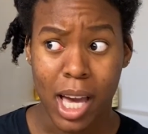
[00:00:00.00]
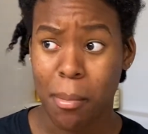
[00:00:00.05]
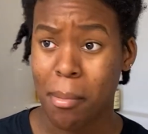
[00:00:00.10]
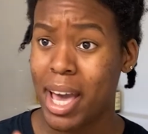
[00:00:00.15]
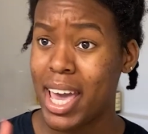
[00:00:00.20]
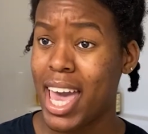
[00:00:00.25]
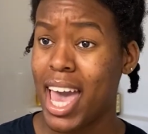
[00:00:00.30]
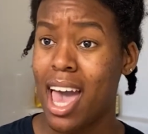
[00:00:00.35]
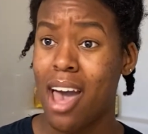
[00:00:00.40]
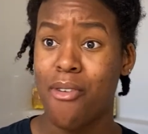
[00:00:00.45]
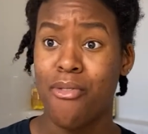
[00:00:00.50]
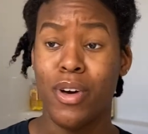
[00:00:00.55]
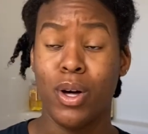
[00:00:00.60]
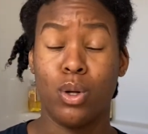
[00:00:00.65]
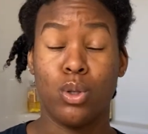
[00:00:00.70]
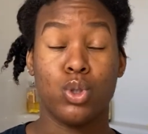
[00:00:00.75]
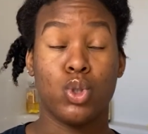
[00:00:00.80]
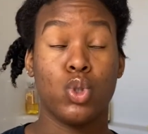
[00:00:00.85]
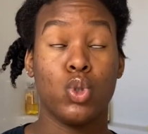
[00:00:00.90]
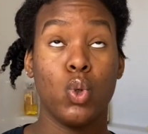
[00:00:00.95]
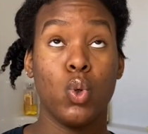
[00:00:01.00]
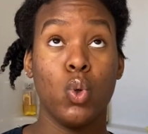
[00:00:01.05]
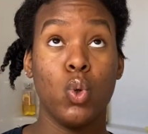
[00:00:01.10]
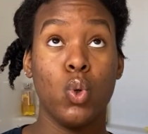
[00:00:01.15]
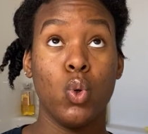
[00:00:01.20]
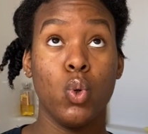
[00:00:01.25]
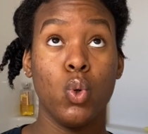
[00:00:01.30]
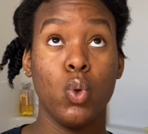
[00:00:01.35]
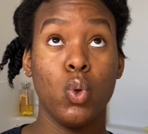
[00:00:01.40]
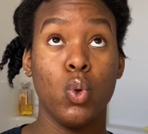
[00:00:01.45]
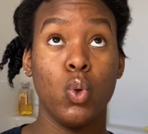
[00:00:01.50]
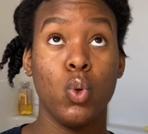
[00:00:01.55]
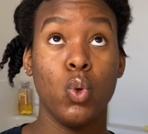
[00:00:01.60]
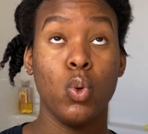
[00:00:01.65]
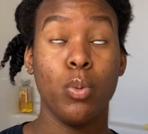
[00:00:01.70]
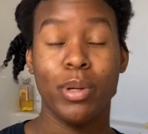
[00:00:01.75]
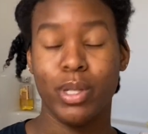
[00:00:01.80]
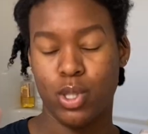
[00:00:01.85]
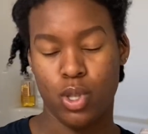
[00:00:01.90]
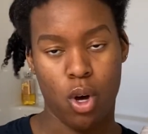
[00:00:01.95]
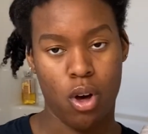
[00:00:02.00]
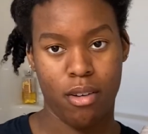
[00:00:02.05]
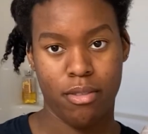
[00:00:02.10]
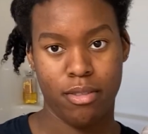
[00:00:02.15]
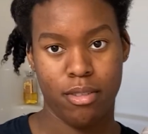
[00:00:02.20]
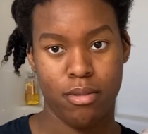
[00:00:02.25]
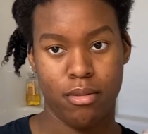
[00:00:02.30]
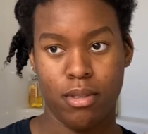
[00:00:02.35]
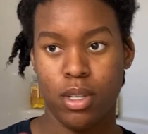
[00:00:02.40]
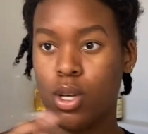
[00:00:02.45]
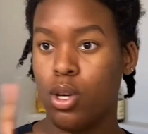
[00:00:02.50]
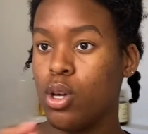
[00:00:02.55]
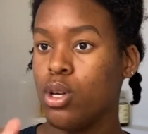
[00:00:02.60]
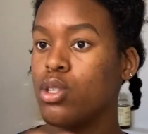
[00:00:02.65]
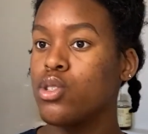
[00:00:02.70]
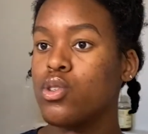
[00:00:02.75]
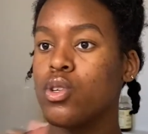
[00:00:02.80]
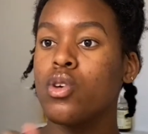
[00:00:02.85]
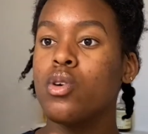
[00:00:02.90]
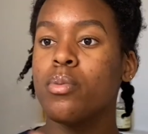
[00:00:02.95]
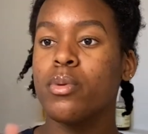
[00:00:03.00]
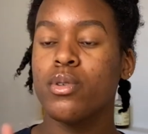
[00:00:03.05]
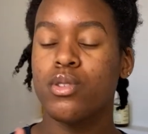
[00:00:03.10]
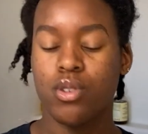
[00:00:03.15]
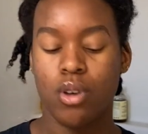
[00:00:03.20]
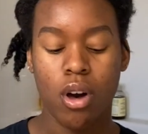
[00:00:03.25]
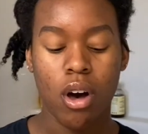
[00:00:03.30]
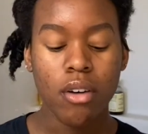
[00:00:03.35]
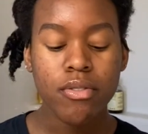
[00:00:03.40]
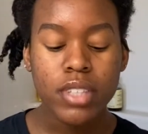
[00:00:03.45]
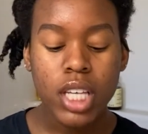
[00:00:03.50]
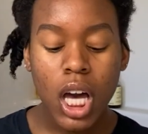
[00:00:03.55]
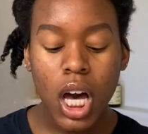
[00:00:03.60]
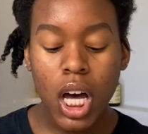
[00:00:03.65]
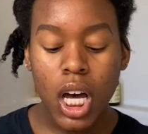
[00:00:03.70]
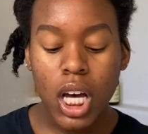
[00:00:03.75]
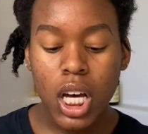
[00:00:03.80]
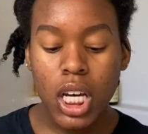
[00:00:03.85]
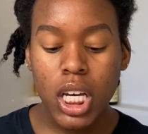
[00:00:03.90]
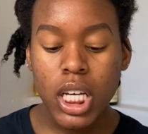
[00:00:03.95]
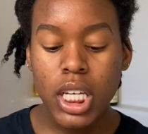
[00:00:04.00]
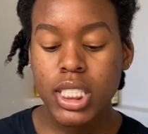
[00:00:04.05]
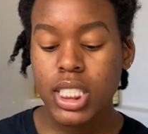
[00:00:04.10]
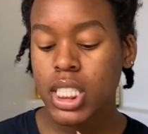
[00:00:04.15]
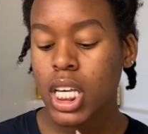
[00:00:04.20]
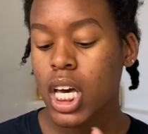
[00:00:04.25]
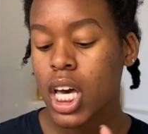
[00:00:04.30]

My hair felt super soft, guys.